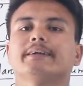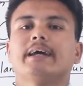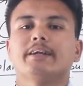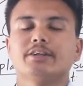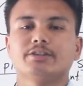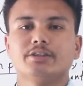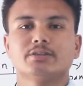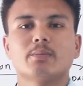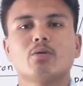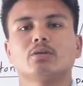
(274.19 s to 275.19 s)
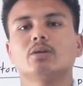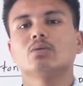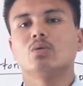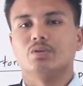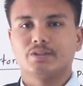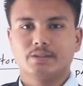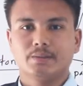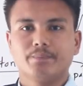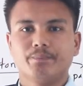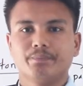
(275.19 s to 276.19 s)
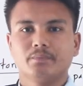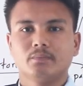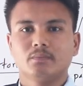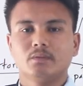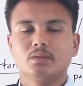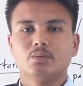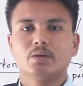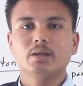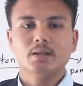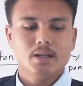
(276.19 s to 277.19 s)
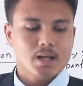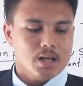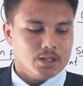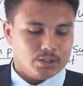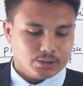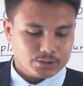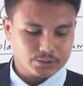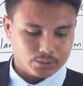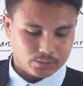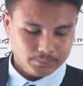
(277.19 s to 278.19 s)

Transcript: characteristics of cotton clothes okay so